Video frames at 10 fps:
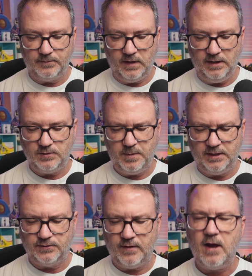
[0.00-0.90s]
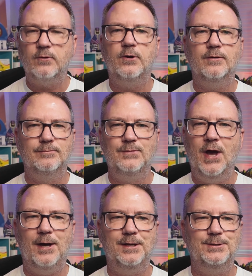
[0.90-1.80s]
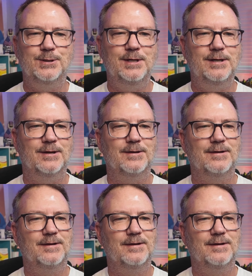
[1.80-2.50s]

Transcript: He speaks founder, not engineer.